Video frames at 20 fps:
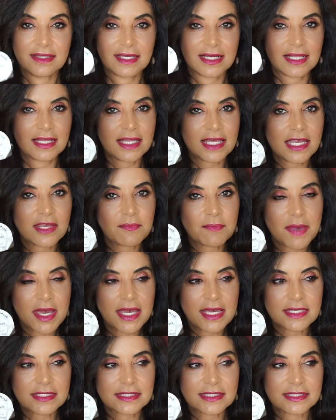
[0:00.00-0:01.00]
The clay
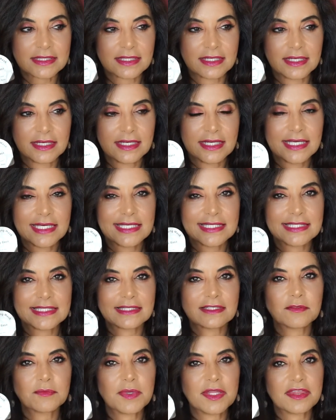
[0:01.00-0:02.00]
mask is
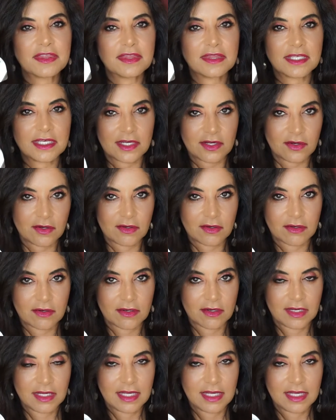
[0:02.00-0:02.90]
a little bit thicker.